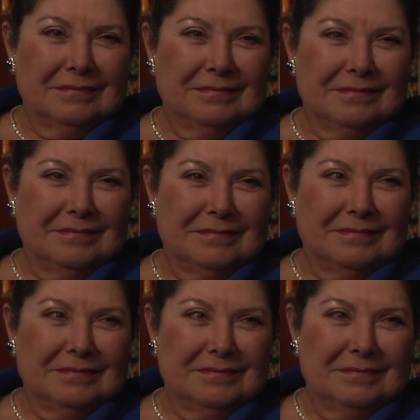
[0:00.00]

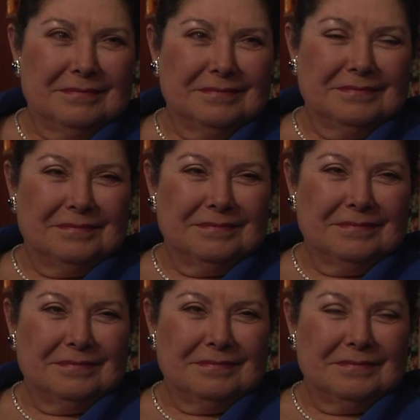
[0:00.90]

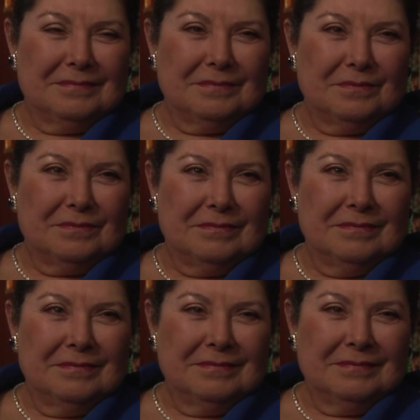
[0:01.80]

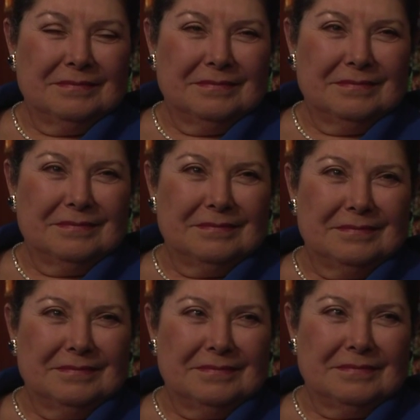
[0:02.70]

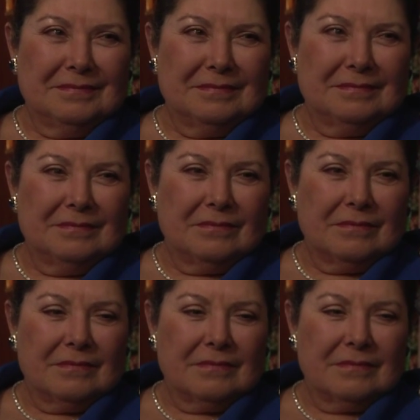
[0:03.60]

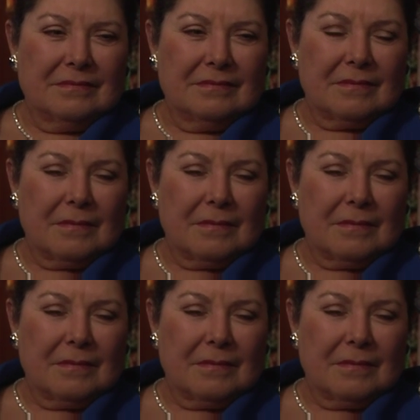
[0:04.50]
This person isn't speaking.